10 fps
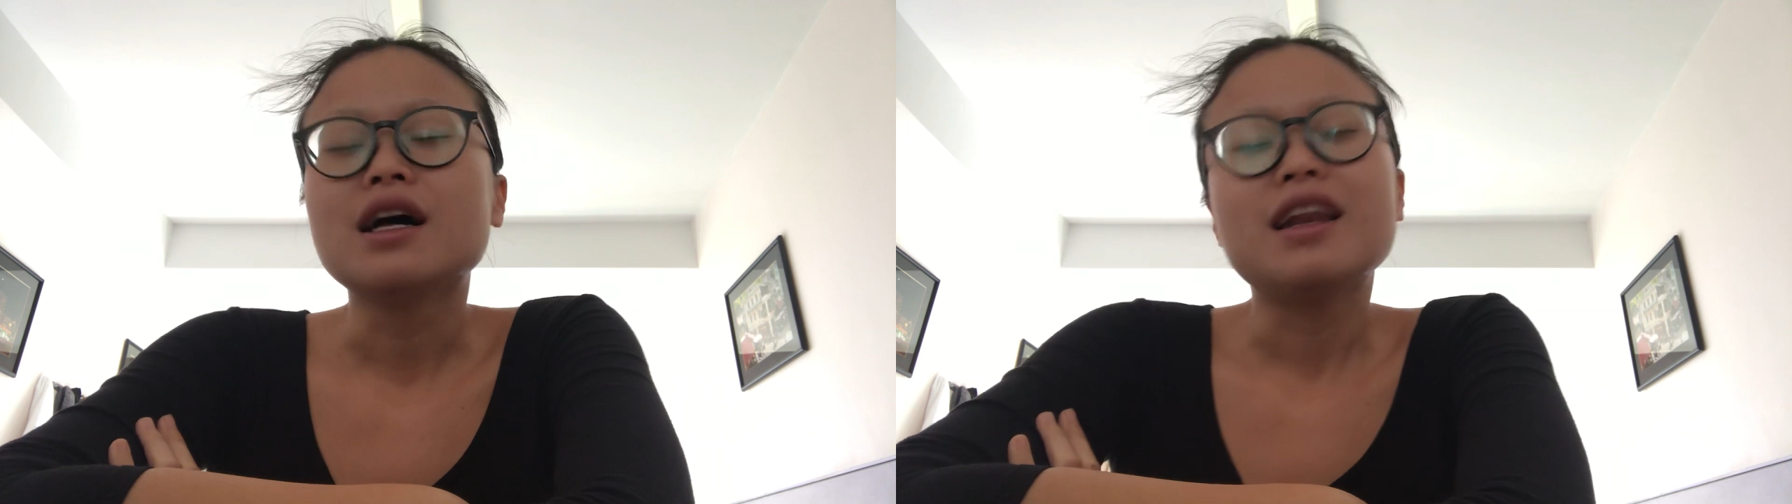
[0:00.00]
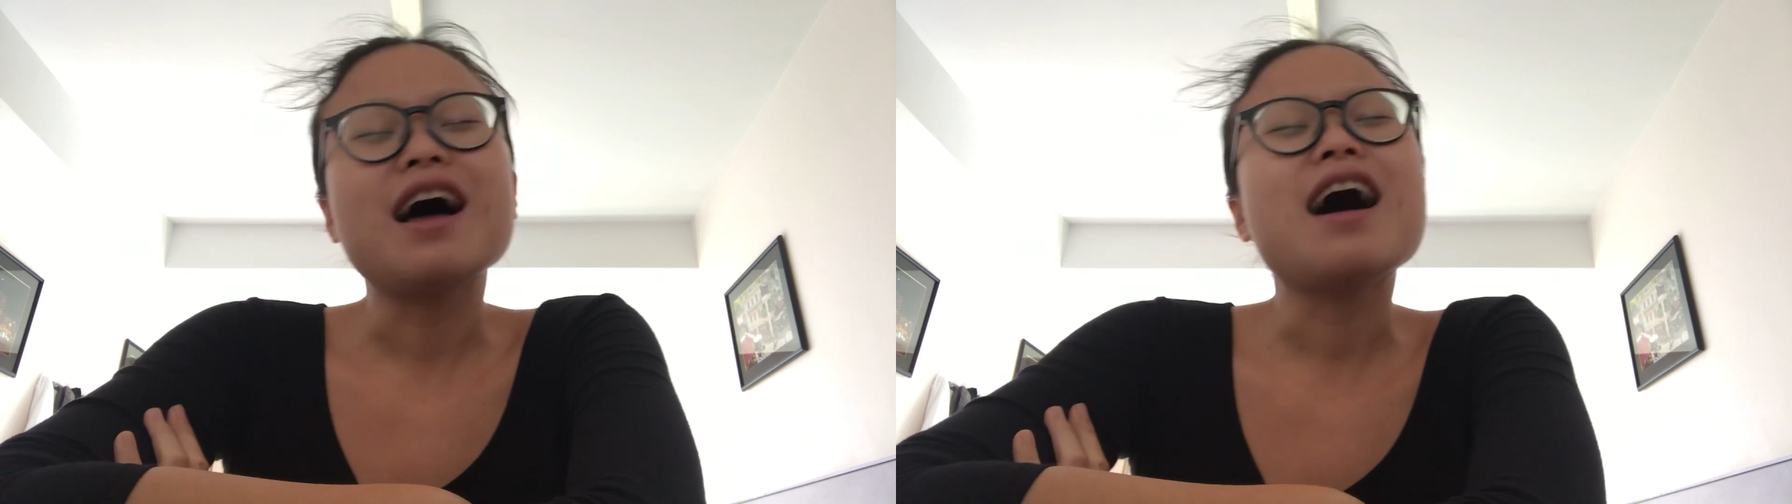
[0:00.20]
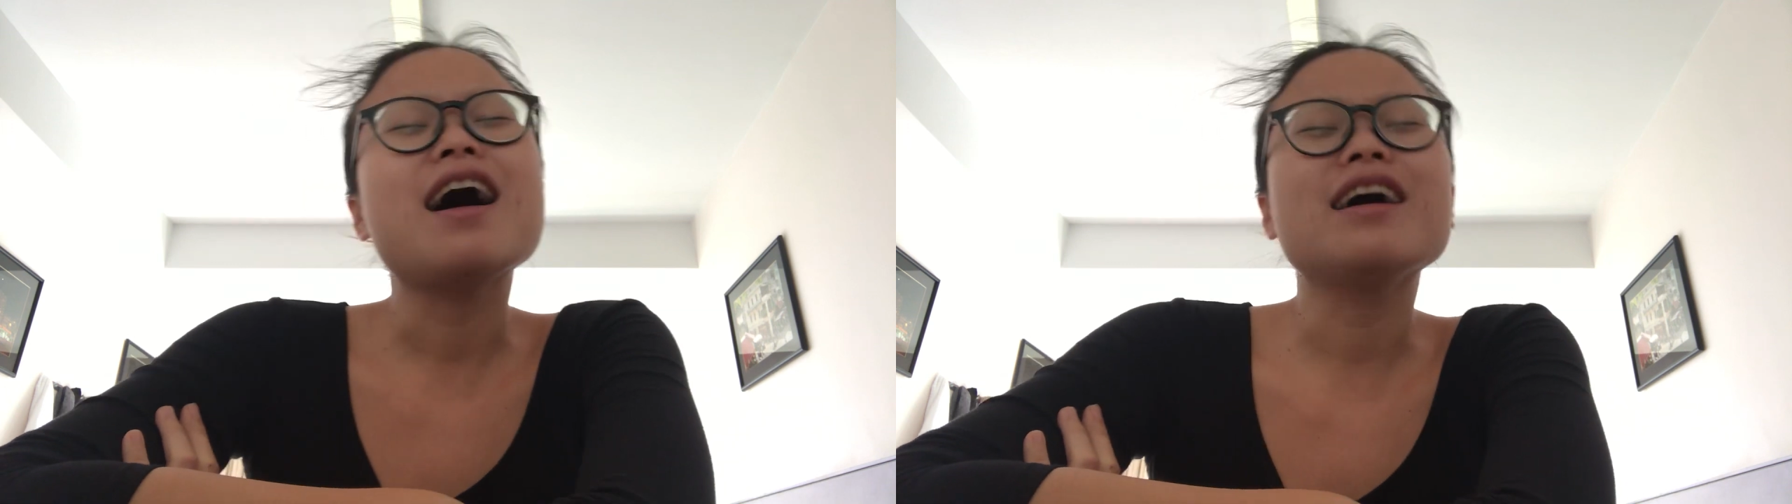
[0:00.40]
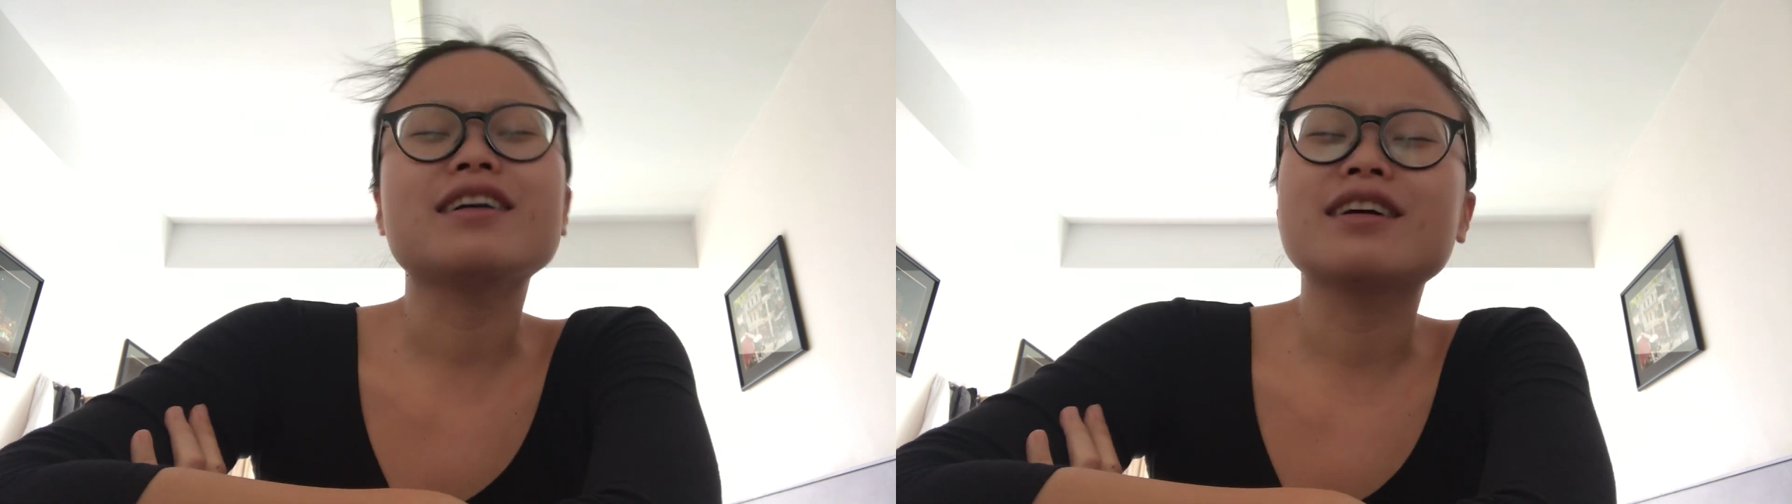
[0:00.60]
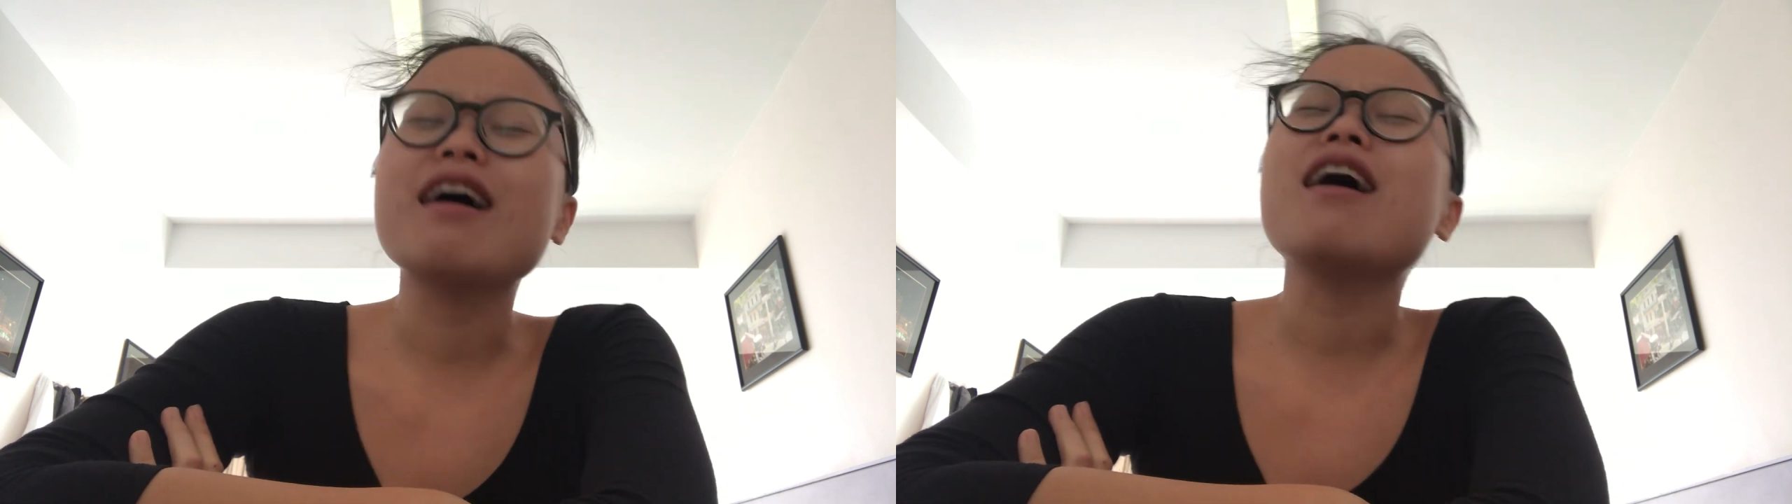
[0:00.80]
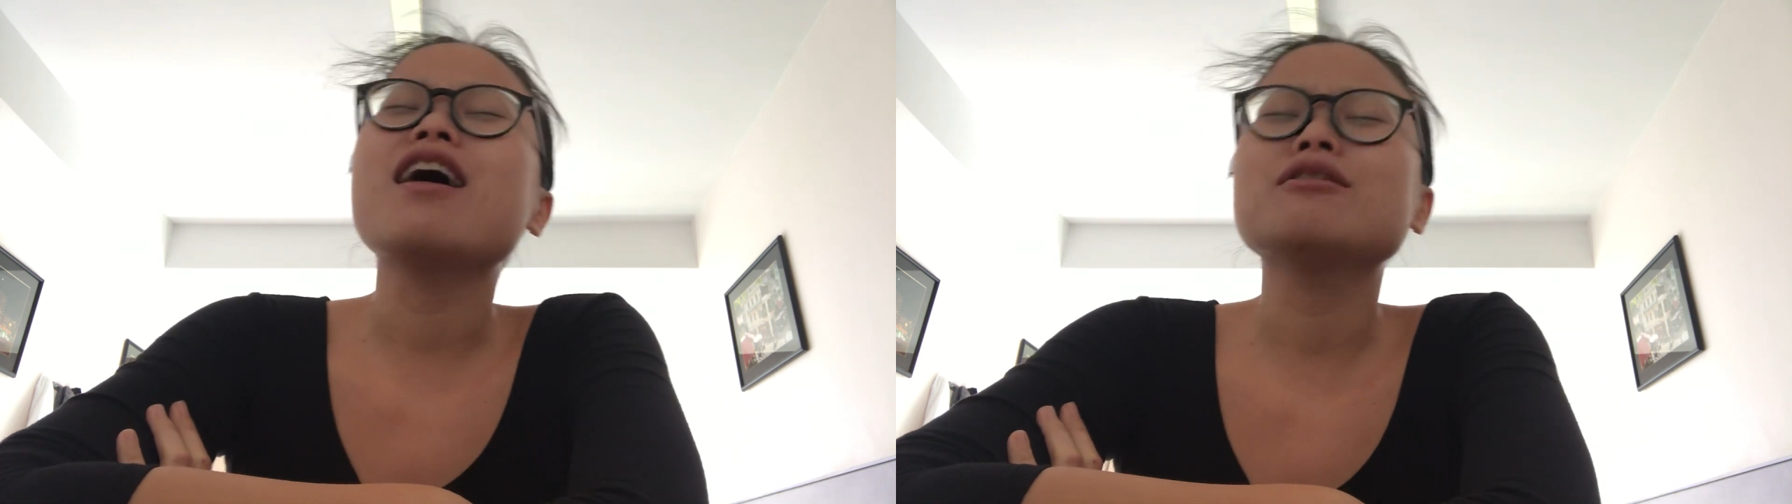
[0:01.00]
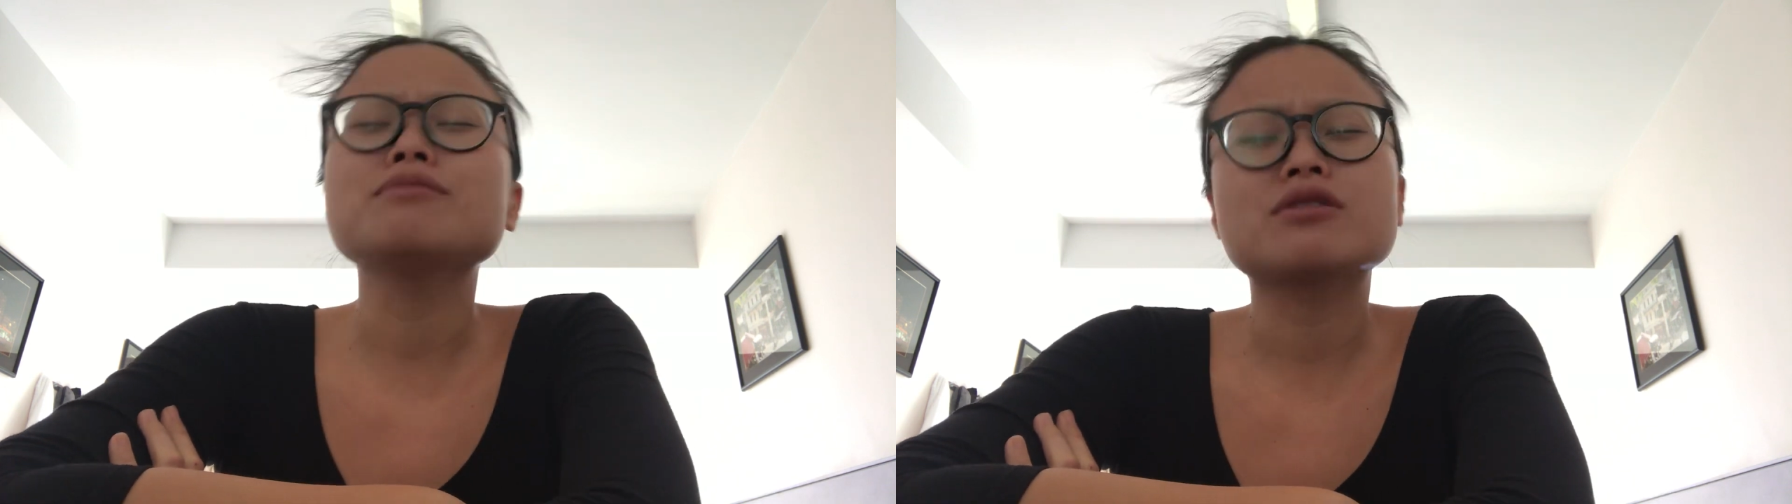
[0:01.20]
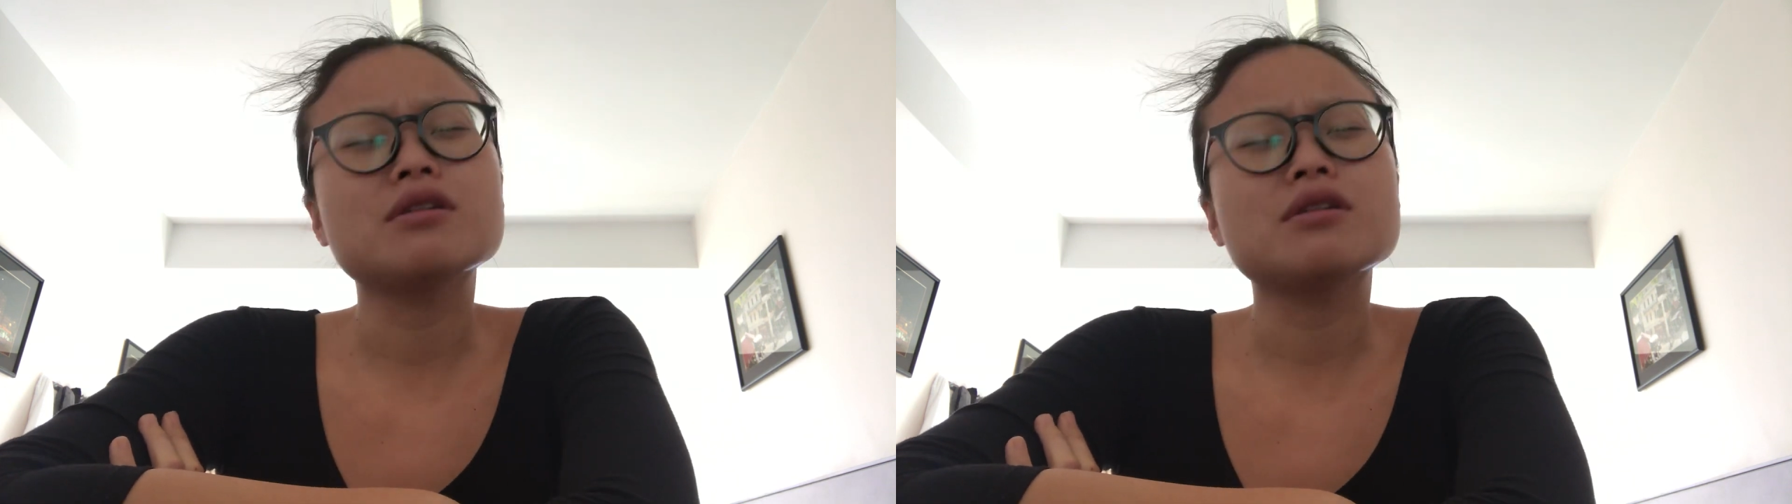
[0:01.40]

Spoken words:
Life comes